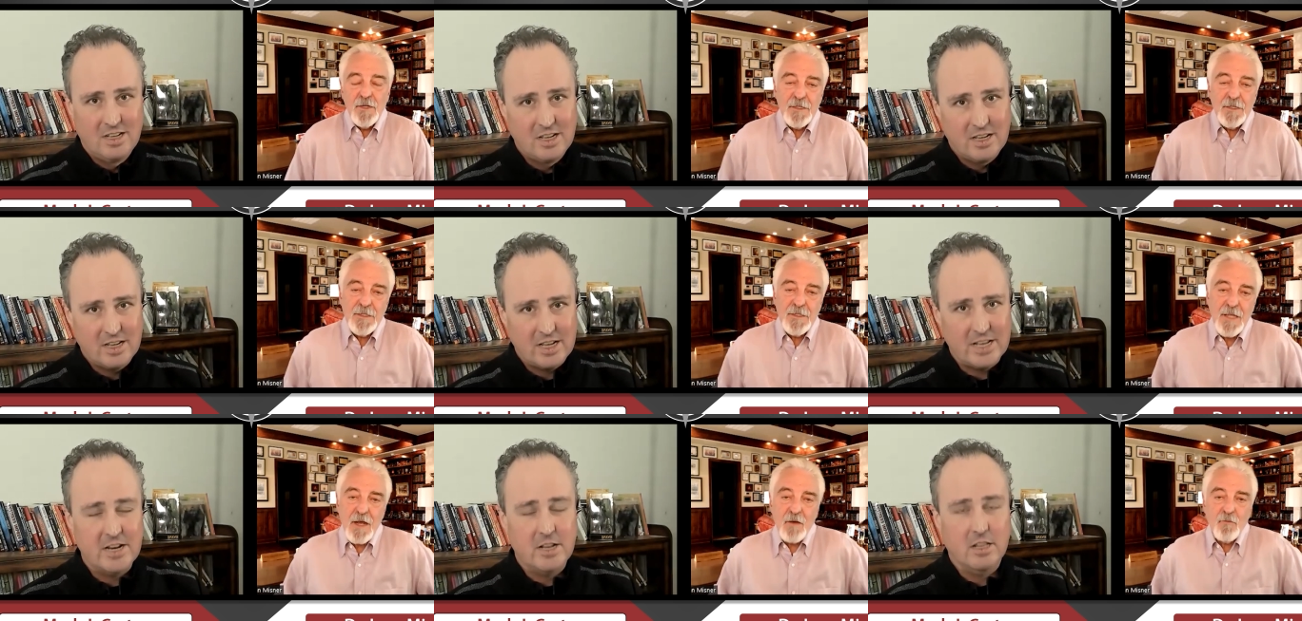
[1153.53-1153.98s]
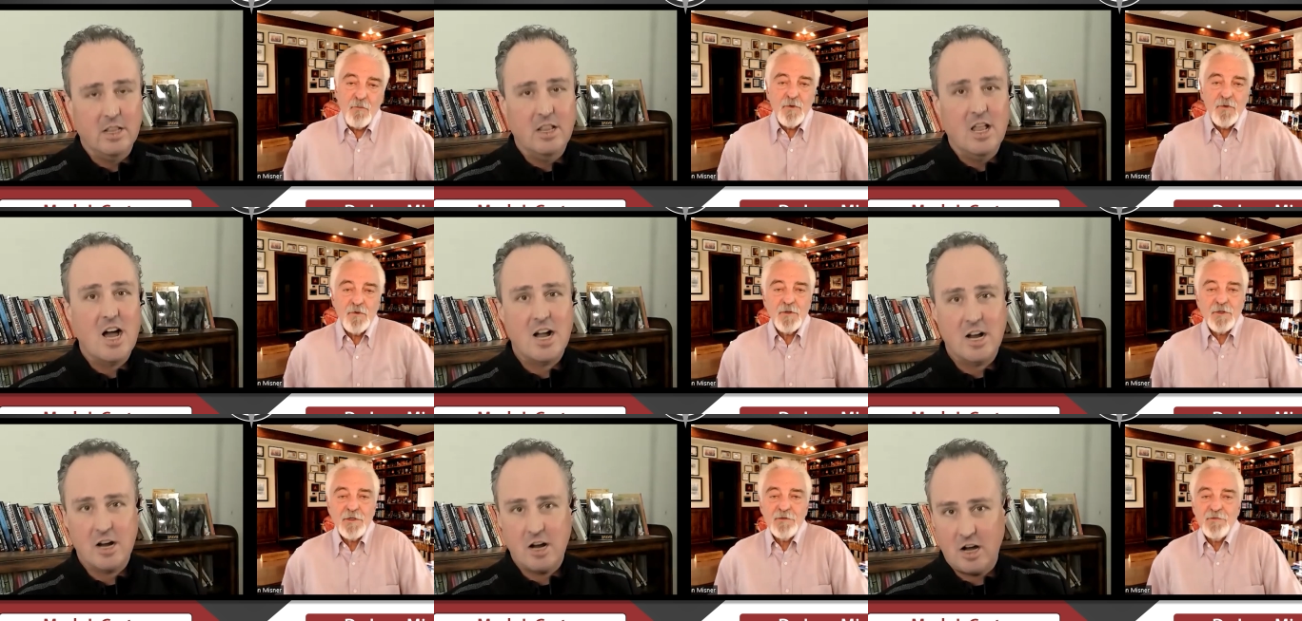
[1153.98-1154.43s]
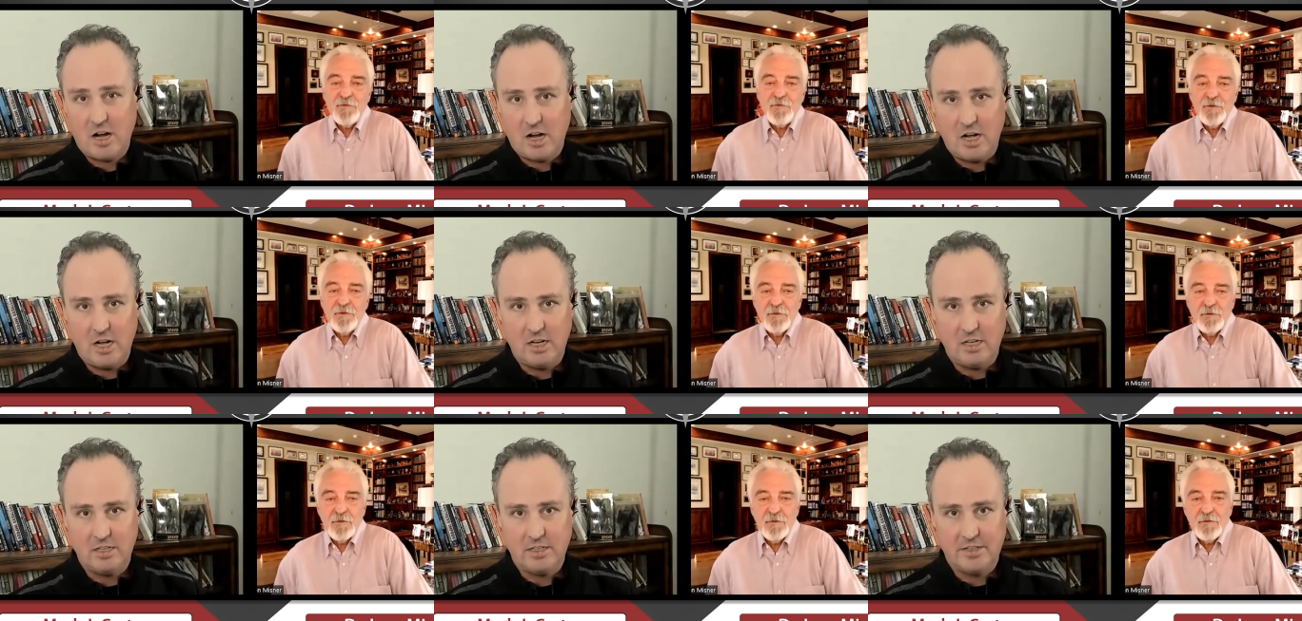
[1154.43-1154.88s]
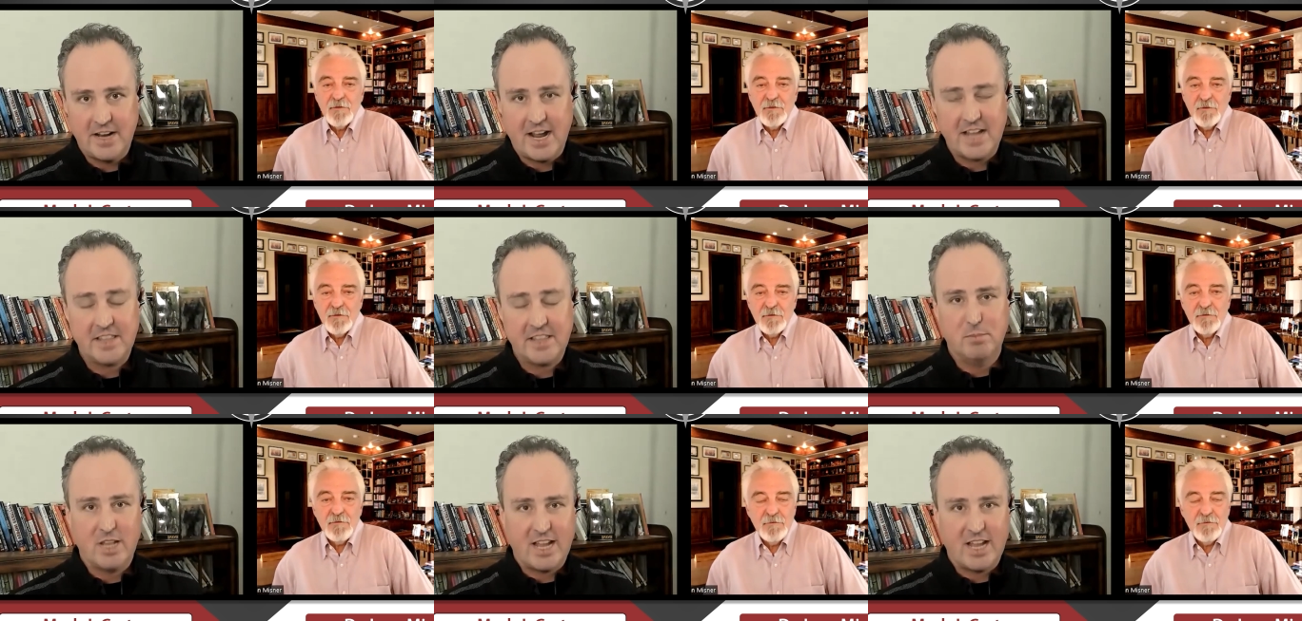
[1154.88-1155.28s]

Speaker 1: yeah in the well, long look, haul not the